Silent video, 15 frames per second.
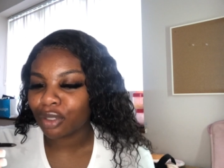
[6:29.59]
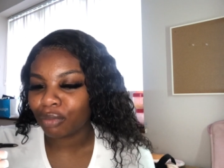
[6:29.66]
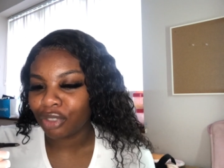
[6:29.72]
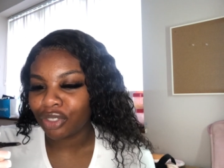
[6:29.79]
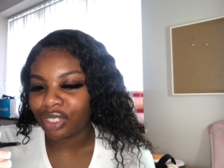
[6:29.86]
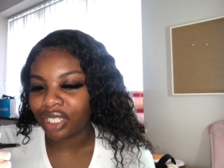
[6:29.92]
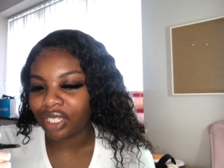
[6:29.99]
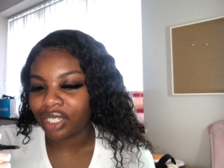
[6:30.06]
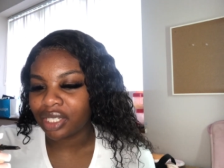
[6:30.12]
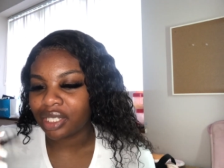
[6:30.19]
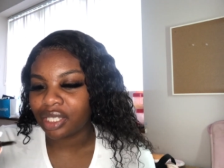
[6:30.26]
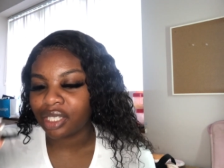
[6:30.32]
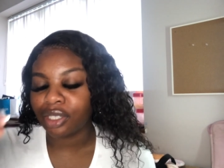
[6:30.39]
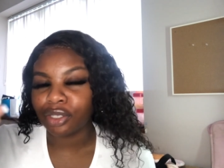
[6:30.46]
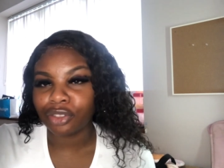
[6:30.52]
I'm using is the
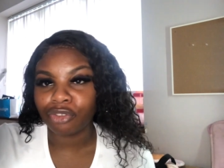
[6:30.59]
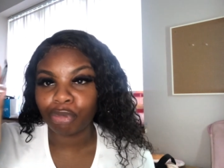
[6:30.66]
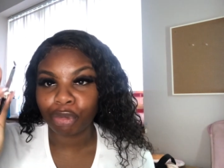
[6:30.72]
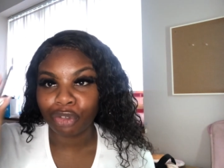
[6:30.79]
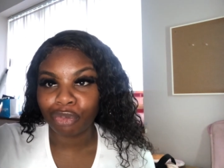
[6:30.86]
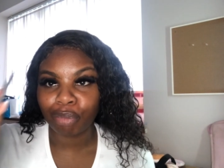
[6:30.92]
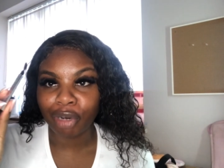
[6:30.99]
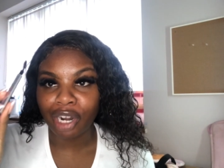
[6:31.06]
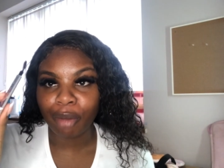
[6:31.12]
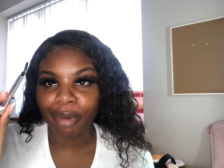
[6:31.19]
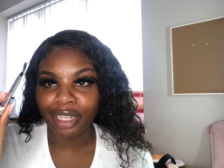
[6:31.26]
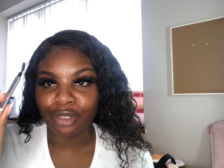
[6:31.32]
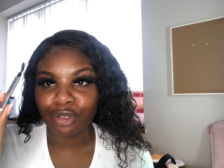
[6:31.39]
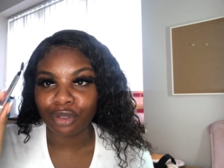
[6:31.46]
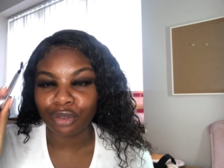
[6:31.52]
Goof Proof Brow
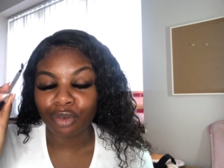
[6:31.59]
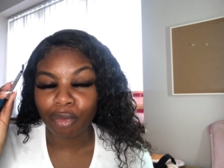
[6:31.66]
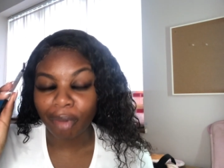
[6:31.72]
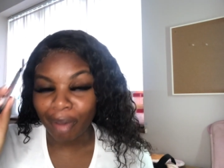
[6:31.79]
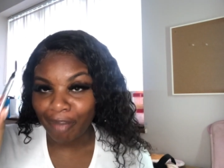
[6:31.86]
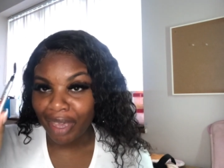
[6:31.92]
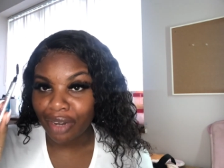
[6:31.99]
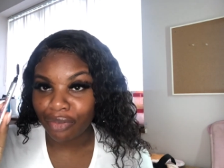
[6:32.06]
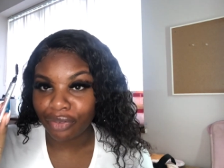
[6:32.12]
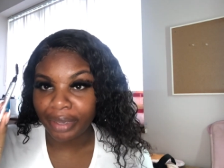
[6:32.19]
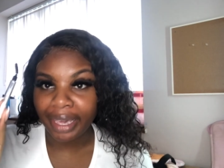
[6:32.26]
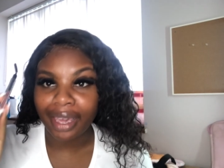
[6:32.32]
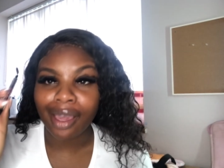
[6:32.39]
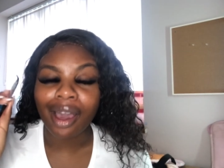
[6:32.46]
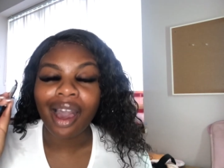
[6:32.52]
Pencil by Benefit.